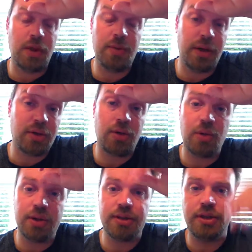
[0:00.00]
My goal
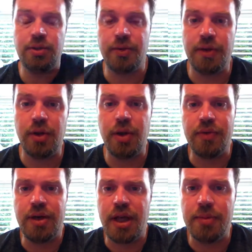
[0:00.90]
was to do a video
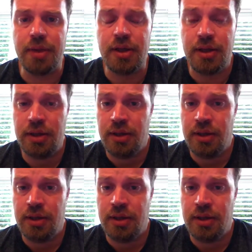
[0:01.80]
every day, but